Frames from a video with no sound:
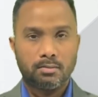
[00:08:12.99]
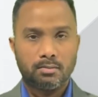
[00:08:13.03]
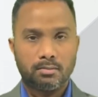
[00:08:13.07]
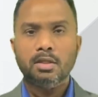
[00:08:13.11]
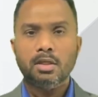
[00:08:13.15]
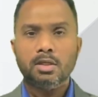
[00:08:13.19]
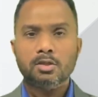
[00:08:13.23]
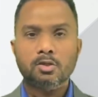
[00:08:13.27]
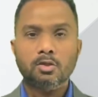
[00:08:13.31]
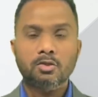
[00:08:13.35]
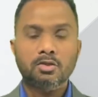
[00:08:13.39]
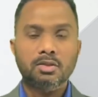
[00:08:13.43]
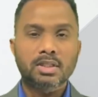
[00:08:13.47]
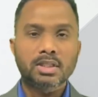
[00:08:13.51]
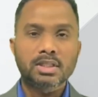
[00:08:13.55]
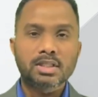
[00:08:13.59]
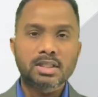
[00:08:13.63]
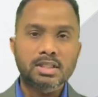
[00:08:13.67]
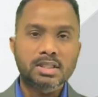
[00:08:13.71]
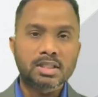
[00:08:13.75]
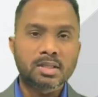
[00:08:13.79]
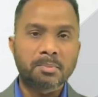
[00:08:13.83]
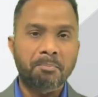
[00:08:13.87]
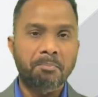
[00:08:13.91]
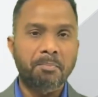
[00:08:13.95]
So this
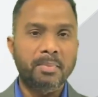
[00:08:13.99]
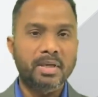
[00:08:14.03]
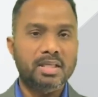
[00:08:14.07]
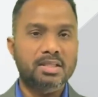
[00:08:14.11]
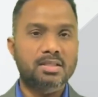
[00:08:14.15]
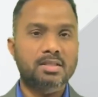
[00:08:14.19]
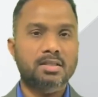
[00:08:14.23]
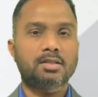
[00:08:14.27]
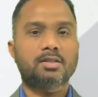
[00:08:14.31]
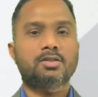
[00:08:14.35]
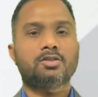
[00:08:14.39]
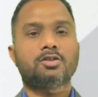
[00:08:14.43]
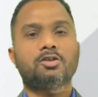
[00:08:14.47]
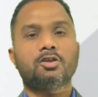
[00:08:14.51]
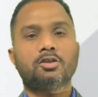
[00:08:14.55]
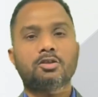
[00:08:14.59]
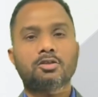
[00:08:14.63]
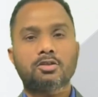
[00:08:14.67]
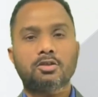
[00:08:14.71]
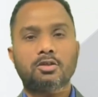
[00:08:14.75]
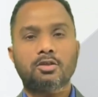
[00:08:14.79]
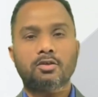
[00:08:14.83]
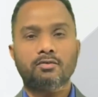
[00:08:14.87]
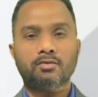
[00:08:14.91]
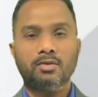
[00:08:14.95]
is the basic
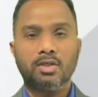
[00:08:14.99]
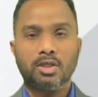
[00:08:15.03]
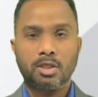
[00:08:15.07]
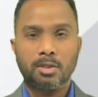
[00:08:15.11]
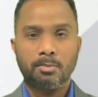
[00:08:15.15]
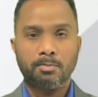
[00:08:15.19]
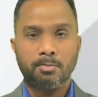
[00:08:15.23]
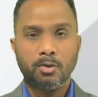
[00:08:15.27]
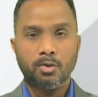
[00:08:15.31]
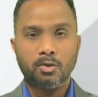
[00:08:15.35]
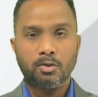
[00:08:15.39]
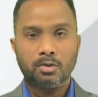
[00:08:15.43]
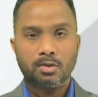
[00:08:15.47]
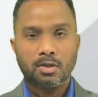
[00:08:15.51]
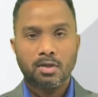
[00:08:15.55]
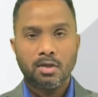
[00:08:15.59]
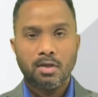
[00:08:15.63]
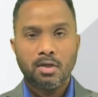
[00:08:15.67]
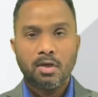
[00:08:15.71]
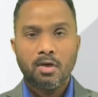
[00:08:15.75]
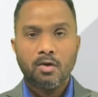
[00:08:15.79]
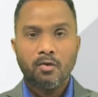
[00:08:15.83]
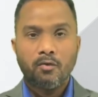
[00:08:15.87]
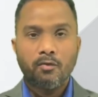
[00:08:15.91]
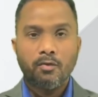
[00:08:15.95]
structure of the report.
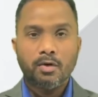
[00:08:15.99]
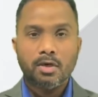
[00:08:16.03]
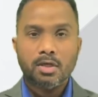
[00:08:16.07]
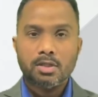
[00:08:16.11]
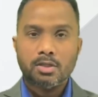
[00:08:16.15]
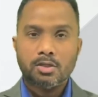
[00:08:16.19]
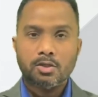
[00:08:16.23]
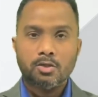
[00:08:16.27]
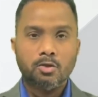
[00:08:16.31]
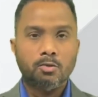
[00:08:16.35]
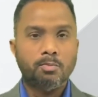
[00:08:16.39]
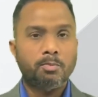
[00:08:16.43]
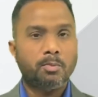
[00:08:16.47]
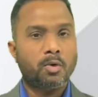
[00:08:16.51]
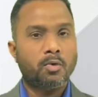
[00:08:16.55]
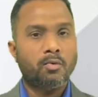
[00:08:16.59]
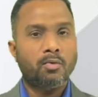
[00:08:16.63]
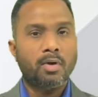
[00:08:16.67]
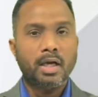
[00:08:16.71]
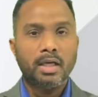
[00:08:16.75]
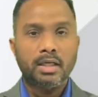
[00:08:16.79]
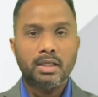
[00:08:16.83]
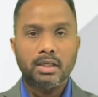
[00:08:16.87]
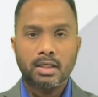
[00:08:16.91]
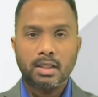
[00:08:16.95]
First you
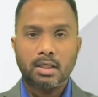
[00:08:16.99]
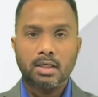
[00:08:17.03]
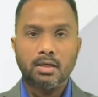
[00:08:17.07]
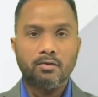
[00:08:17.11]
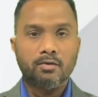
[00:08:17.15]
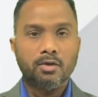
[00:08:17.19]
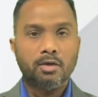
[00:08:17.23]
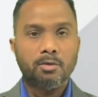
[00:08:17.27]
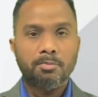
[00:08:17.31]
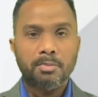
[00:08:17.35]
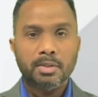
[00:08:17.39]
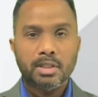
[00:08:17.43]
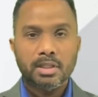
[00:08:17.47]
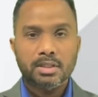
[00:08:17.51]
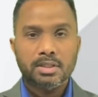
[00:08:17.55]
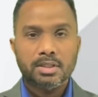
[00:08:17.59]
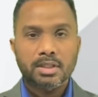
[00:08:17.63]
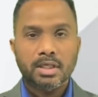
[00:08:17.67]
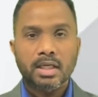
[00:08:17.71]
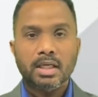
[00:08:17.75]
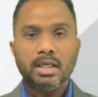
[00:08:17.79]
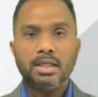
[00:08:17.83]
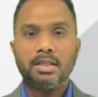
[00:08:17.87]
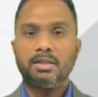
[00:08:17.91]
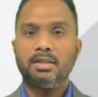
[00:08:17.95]
provide a cover page,
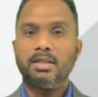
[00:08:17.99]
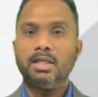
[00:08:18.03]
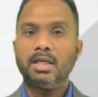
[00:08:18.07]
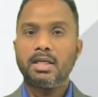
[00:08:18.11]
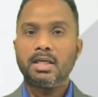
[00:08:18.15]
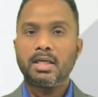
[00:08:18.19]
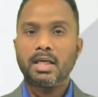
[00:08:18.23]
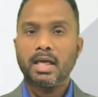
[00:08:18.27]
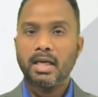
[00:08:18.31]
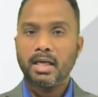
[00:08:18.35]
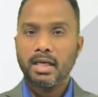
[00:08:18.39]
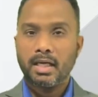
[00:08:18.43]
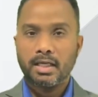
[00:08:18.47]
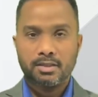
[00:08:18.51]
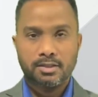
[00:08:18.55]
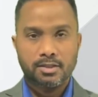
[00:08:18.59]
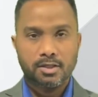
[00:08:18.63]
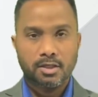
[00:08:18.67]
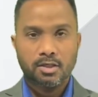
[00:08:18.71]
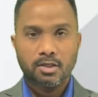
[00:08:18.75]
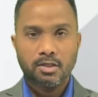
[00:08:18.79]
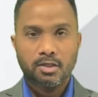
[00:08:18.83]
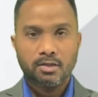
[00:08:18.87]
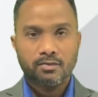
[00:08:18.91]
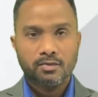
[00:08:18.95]
then an
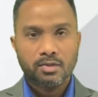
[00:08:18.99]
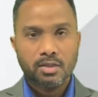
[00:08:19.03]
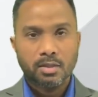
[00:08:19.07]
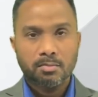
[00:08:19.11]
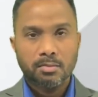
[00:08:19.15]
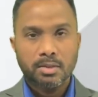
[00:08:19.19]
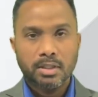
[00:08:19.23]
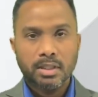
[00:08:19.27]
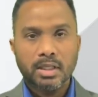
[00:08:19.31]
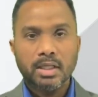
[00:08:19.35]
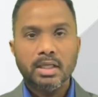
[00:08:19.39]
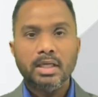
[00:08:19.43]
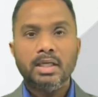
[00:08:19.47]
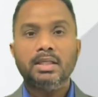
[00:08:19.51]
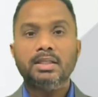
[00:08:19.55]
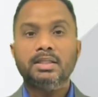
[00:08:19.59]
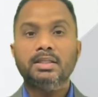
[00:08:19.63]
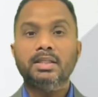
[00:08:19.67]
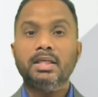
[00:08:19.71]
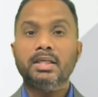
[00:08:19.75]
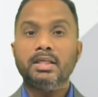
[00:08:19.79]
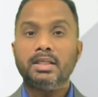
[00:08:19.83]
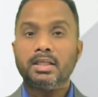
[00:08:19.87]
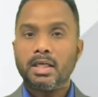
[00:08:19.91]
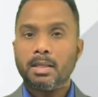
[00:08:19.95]
executive summary,
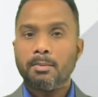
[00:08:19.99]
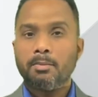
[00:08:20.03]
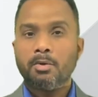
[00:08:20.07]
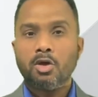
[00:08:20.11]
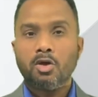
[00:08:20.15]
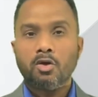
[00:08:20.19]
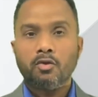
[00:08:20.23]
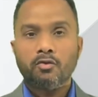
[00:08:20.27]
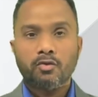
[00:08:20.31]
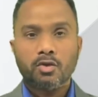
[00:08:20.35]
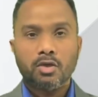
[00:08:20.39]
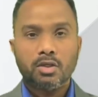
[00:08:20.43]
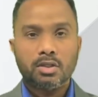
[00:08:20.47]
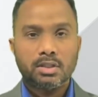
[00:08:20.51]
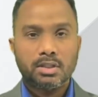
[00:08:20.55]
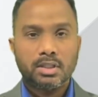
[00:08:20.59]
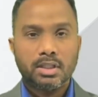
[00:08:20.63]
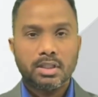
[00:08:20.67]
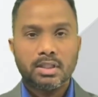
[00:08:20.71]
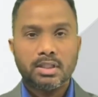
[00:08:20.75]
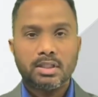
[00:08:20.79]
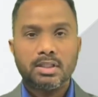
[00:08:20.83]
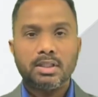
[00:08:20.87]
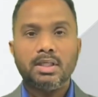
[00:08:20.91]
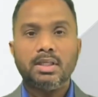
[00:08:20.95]
then table of
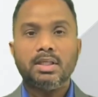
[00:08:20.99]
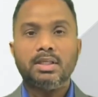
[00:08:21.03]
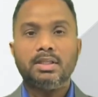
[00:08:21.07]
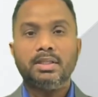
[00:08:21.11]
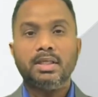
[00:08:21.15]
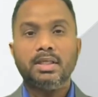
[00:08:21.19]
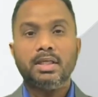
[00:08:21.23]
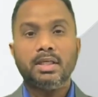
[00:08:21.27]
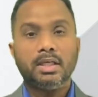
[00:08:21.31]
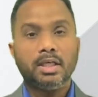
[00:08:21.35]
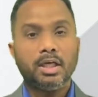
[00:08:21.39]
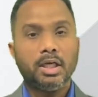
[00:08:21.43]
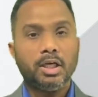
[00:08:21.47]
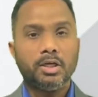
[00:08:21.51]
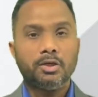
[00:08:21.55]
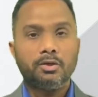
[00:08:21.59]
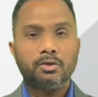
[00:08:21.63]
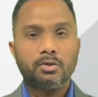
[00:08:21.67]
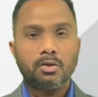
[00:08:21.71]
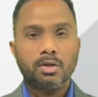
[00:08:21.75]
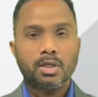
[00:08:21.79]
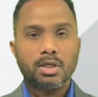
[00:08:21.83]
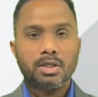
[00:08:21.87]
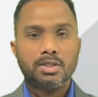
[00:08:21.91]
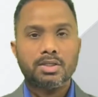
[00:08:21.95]
content, then
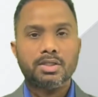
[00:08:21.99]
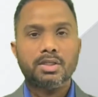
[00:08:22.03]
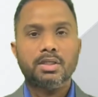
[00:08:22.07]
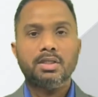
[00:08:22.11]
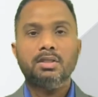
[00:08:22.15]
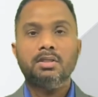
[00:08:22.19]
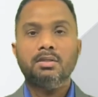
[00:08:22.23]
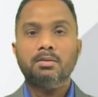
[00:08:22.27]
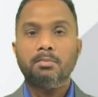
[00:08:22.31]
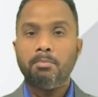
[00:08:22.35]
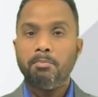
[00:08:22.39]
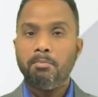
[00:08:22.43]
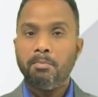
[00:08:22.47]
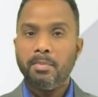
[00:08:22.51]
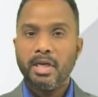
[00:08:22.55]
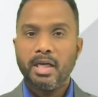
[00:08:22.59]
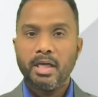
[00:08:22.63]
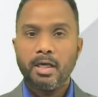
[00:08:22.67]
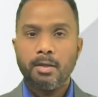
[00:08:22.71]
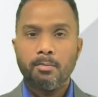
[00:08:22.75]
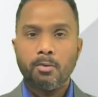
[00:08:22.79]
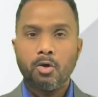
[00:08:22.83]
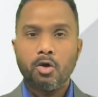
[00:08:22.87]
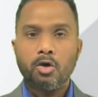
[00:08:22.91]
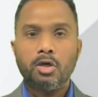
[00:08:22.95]
introduction, main
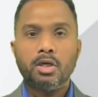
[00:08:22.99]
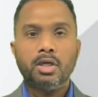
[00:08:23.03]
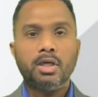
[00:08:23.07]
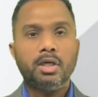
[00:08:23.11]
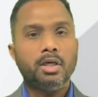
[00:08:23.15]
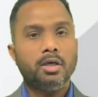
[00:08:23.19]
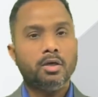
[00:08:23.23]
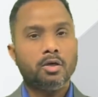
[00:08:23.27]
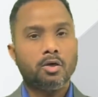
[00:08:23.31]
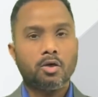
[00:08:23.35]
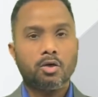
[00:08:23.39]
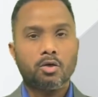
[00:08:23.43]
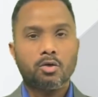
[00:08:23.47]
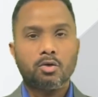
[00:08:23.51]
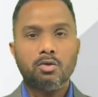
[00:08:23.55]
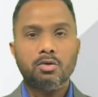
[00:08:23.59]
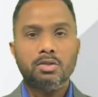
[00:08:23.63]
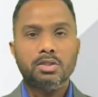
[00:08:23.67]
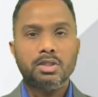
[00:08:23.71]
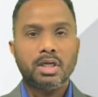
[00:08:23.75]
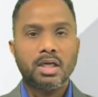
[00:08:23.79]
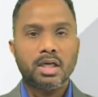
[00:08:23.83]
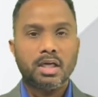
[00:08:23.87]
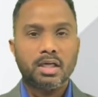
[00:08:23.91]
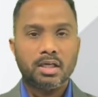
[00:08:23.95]
body,
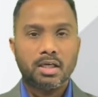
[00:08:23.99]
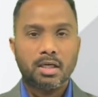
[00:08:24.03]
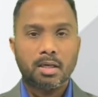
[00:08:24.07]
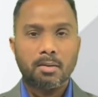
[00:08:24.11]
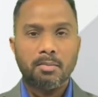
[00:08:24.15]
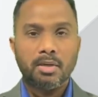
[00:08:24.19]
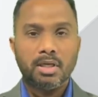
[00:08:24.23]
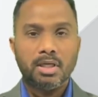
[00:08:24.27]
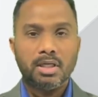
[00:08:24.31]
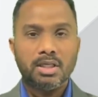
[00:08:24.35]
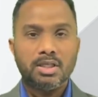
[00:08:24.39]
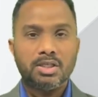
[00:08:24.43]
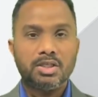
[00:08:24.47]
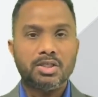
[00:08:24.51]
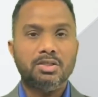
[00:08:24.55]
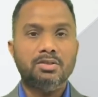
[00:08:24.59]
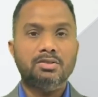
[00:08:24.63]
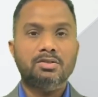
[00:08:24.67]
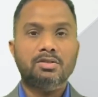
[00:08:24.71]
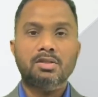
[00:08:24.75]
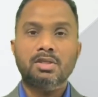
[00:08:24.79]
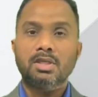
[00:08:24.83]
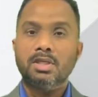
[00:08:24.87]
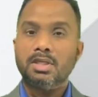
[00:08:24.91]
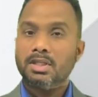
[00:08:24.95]
conclusion and
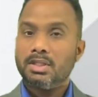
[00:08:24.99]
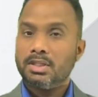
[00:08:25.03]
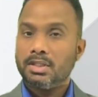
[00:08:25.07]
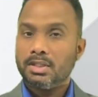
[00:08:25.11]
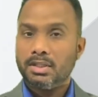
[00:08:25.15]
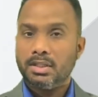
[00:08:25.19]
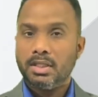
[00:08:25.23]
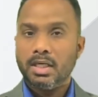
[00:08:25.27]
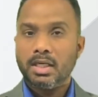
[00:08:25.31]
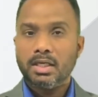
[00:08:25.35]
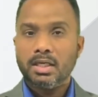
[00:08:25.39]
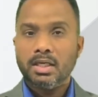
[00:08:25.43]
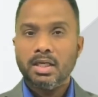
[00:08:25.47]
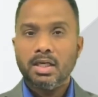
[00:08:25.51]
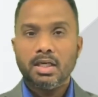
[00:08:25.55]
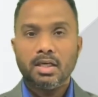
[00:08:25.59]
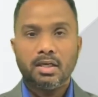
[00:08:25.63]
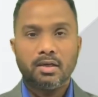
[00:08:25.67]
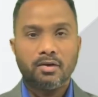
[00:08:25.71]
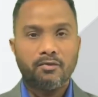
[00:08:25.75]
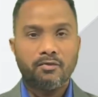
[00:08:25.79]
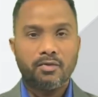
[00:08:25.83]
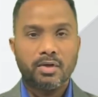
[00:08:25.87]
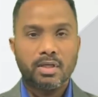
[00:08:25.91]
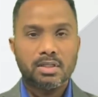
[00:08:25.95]
recommendations, then
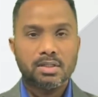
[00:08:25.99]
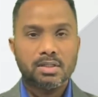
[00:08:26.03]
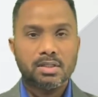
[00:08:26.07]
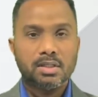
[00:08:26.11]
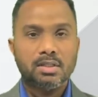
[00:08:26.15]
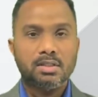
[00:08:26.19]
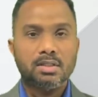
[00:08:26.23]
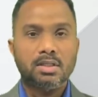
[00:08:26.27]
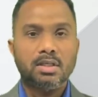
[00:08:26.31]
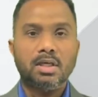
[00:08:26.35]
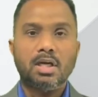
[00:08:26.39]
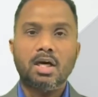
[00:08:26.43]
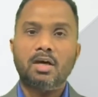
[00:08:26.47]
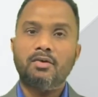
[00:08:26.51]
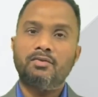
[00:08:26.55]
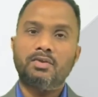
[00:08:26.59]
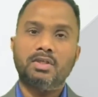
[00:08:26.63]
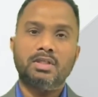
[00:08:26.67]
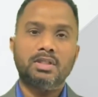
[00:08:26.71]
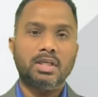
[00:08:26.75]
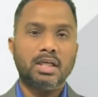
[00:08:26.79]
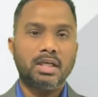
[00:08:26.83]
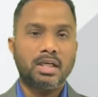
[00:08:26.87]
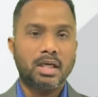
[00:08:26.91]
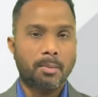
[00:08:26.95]
references, and after
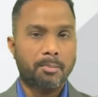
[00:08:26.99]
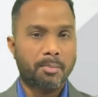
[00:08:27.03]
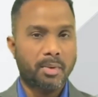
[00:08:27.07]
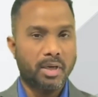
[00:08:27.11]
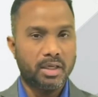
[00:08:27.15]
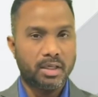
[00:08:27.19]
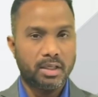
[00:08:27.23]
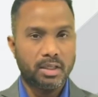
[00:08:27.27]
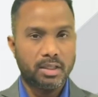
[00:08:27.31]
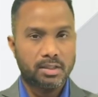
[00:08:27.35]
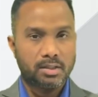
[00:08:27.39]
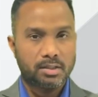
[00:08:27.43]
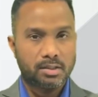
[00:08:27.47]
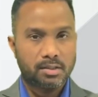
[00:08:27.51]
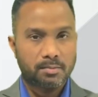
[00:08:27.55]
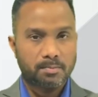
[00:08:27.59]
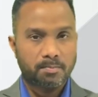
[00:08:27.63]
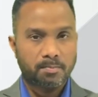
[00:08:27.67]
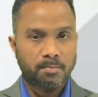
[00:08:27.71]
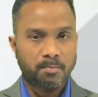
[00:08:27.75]
that appendix.